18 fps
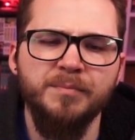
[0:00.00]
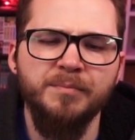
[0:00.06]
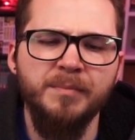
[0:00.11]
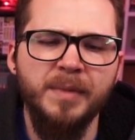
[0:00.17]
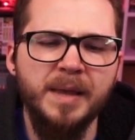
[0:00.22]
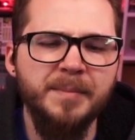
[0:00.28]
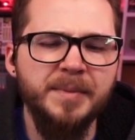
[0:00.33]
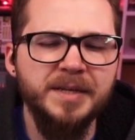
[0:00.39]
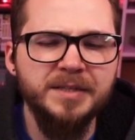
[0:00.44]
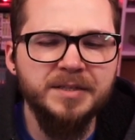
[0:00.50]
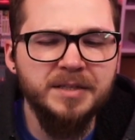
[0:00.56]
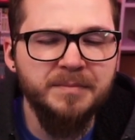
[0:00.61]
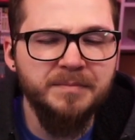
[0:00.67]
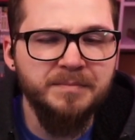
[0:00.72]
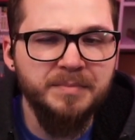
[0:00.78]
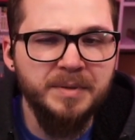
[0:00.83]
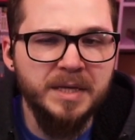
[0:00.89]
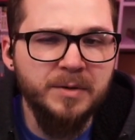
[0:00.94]
Maybe to
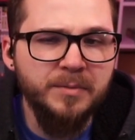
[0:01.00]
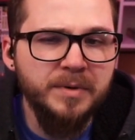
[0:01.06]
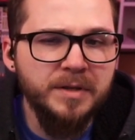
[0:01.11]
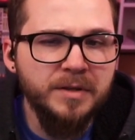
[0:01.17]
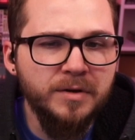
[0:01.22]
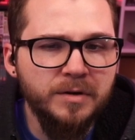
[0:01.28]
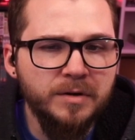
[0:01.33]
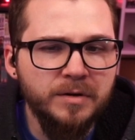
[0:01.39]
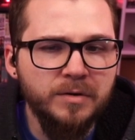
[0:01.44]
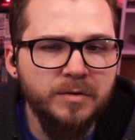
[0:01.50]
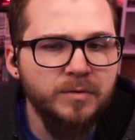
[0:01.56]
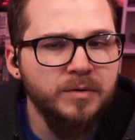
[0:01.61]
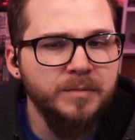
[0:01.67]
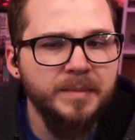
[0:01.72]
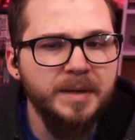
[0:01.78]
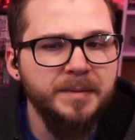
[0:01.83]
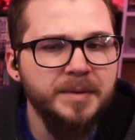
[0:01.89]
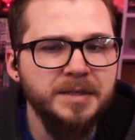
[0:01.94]
be with her, or
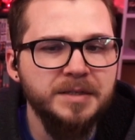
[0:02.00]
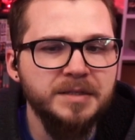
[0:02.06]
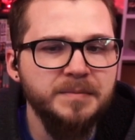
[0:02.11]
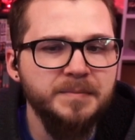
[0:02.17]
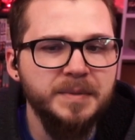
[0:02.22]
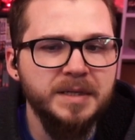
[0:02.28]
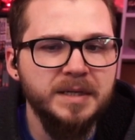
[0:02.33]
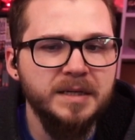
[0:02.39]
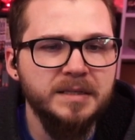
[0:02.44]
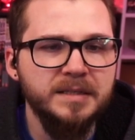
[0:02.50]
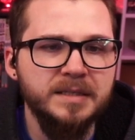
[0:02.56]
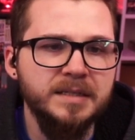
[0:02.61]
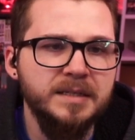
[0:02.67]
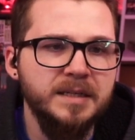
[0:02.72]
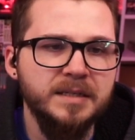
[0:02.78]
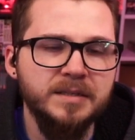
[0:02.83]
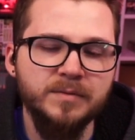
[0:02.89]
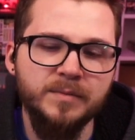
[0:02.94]
maybe just because he
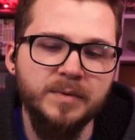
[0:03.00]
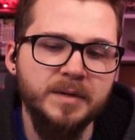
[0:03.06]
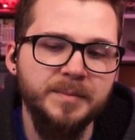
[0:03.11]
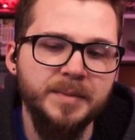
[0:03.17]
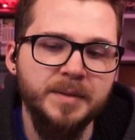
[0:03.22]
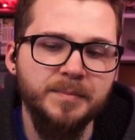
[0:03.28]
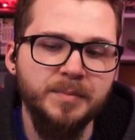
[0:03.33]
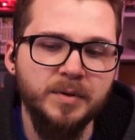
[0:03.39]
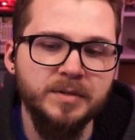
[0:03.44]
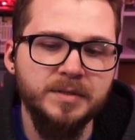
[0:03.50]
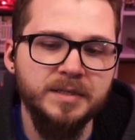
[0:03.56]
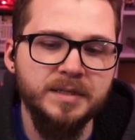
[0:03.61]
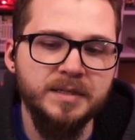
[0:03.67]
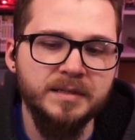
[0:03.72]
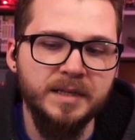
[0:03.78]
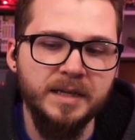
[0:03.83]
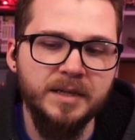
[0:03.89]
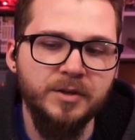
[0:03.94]
doesn't want to be a
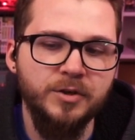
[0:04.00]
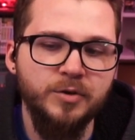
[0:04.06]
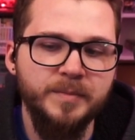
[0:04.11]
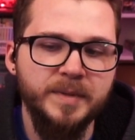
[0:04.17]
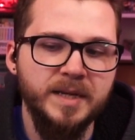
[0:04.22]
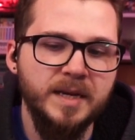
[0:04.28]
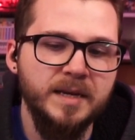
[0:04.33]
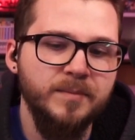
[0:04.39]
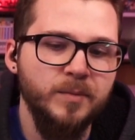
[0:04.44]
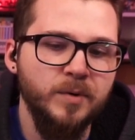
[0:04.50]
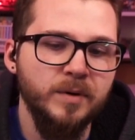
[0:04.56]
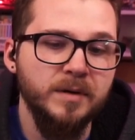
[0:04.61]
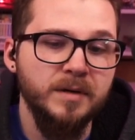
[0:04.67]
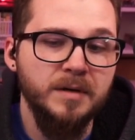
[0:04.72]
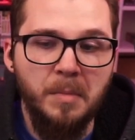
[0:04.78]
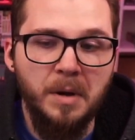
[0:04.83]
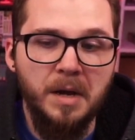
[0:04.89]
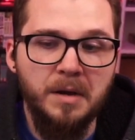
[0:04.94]
person, like a human anymore.
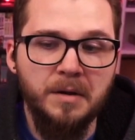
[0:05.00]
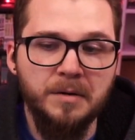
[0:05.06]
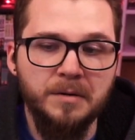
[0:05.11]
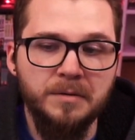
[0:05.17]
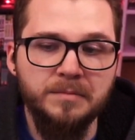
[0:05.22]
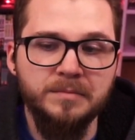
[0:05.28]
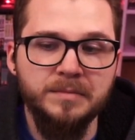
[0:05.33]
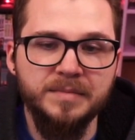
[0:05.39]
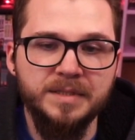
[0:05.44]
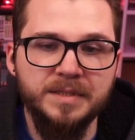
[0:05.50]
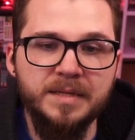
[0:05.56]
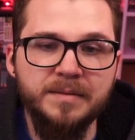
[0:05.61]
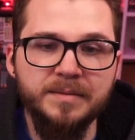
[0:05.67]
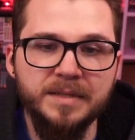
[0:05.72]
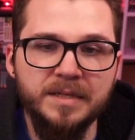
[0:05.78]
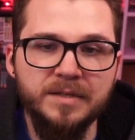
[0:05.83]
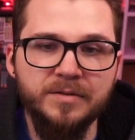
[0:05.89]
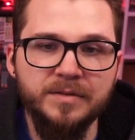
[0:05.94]
I don't know.
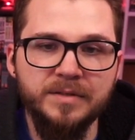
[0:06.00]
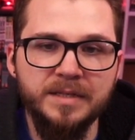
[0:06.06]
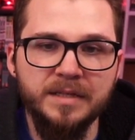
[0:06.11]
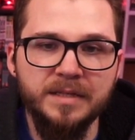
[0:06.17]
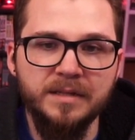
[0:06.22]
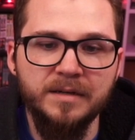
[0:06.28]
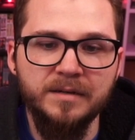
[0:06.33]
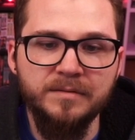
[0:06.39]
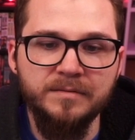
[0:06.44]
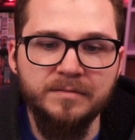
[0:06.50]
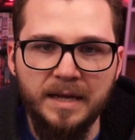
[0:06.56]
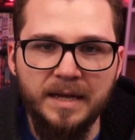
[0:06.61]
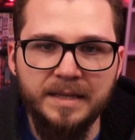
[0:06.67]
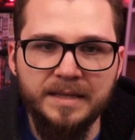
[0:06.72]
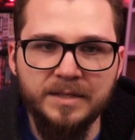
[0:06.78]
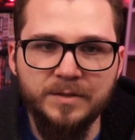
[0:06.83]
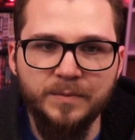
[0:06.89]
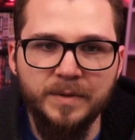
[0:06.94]
Seems interesting, though.
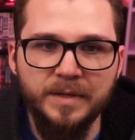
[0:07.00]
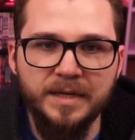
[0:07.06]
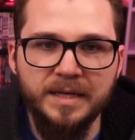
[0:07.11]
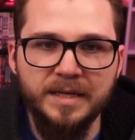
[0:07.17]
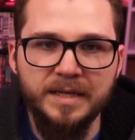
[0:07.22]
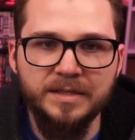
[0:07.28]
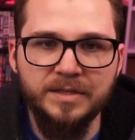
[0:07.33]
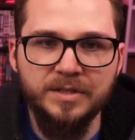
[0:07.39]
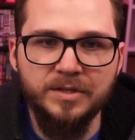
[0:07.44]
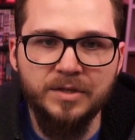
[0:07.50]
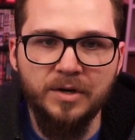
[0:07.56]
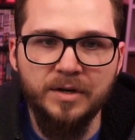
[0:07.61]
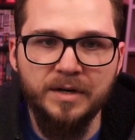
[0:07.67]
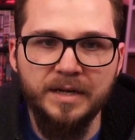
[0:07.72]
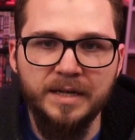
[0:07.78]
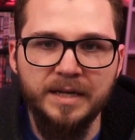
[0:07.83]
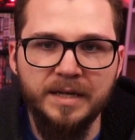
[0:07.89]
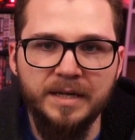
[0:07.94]
And this one is
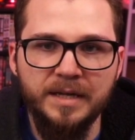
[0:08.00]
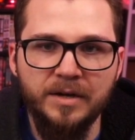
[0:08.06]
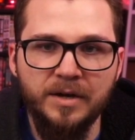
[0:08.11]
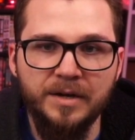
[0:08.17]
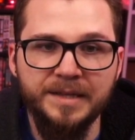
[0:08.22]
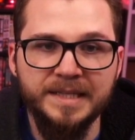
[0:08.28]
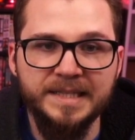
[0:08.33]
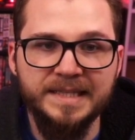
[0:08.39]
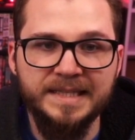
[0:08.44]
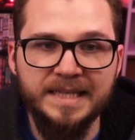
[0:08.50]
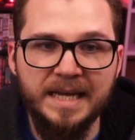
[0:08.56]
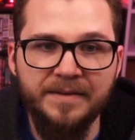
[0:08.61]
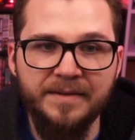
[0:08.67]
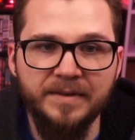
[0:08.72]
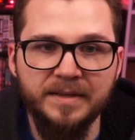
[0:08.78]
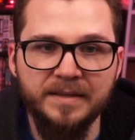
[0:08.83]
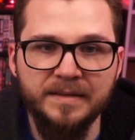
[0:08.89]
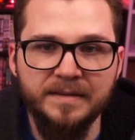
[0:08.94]
starting on the
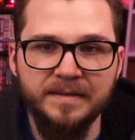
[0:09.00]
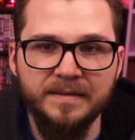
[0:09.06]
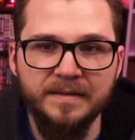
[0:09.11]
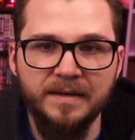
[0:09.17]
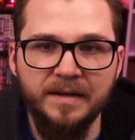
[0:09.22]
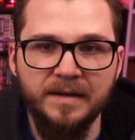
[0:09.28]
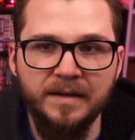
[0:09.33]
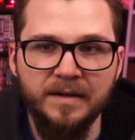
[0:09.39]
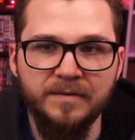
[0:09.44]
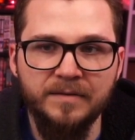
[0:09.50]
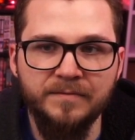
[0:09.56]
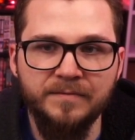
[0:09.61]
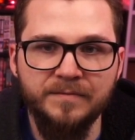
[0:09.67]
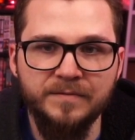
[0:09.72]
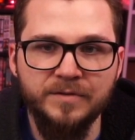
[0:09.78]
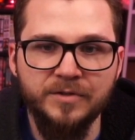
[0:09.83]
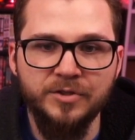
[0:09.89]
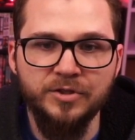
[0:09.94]
7th of
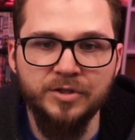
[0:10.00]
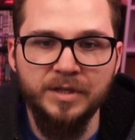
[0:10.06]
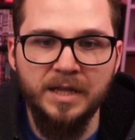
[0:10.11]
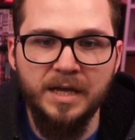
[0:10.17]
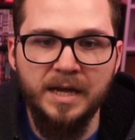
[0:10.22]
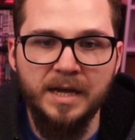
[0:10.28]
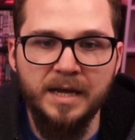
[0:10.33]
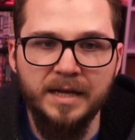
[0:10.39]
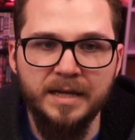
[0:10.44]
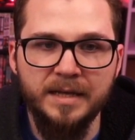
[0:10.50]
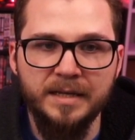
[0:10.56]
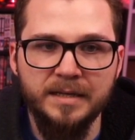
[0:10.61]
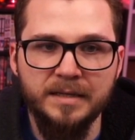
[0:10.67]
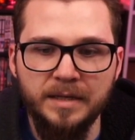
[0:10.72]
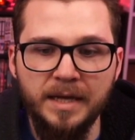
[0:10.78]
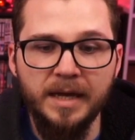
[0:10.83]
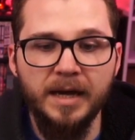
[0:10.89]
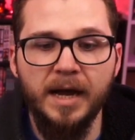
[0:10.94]
July.
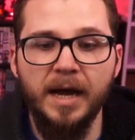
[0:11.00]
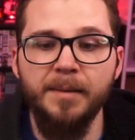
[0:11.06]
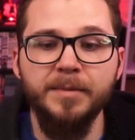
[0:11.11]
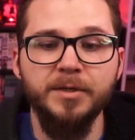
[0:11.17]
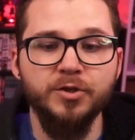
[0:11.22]
Yeah, I'm